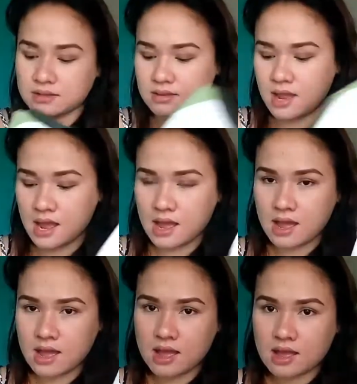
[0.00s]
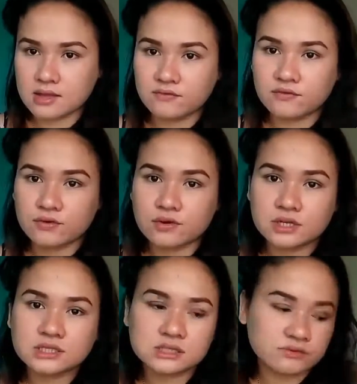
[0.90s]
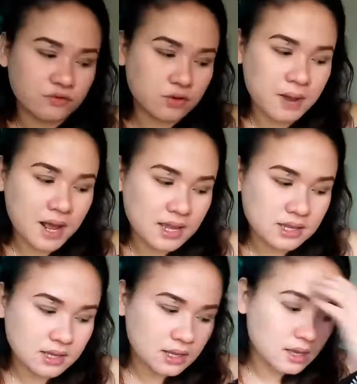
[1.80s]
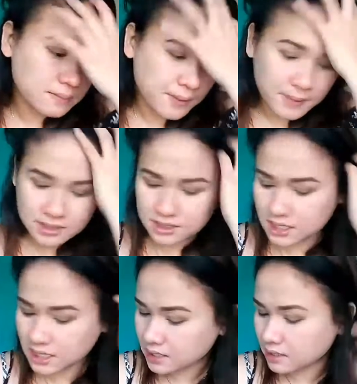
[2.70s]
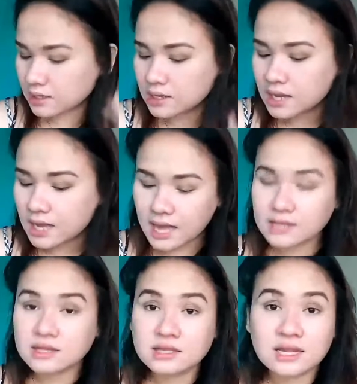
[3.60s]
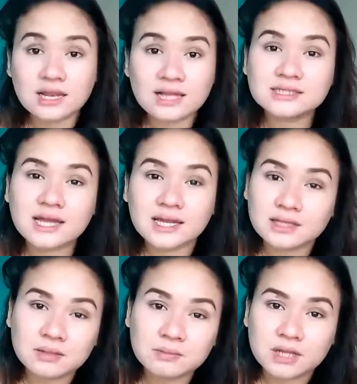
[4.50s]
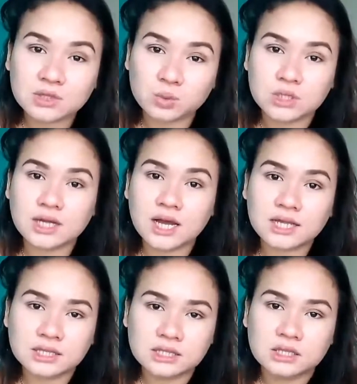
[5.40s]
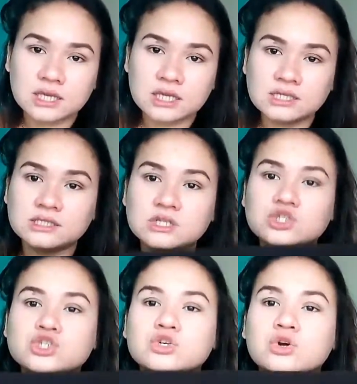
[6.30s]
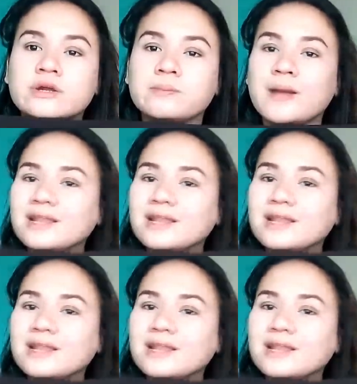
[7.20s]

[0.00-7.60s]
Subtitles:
Maganda. For this is for my pamangkin. And then the last item that we got is this short.